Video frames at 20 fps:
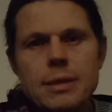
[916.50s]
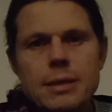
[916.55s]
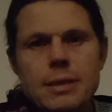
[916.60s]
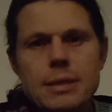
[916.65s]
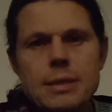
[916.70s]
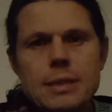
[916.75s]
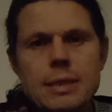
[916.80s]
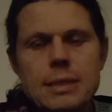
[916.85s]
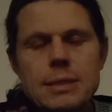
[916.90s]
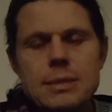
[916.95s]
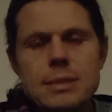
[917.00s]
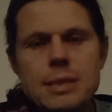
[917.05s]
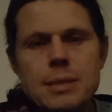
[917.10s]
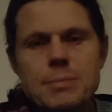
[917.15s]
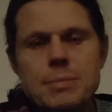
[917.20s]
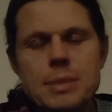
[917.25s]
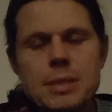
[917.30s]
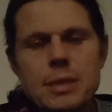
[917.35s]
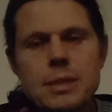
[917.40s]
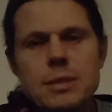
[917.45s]
in these
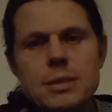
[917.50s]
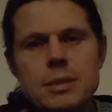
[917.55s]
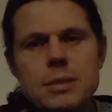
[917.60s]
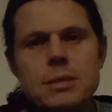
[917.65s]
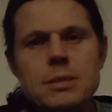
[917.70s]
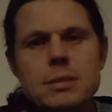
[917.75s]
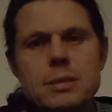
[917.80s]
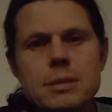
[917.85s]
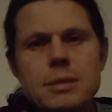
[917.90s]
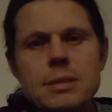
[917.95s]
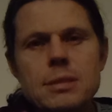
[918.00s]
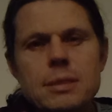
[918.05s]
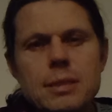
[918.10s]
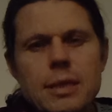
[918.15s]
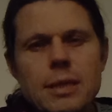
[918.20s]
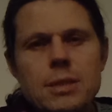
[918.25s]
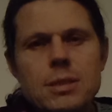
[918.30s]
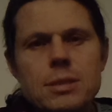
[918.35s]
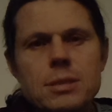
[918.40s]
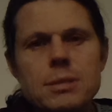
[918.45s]
temptations and
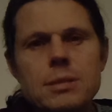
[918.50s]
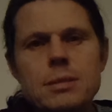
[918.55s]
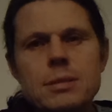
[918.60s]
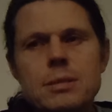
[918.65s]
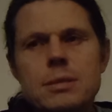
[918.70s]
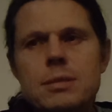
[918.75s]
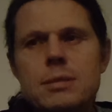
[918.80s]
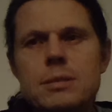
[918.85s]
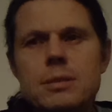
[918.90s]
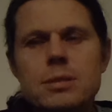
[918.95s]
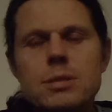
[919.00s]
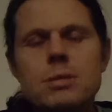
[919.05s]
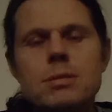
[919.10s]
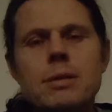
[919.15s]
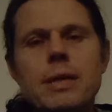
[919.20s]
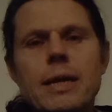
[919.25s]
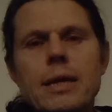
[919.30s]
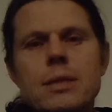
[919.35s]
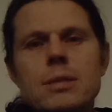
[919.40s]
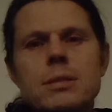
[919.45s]
addictions and
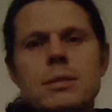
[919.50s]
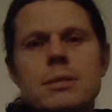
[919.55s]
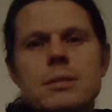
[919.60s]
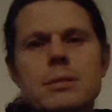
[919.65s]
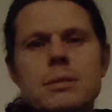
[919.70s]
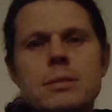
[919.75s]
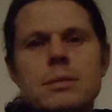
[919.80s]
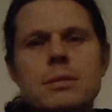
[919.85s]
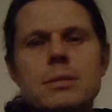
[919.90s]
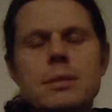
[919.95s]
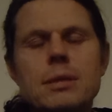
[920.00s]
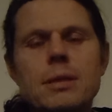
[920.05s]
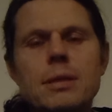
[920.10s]
distractions.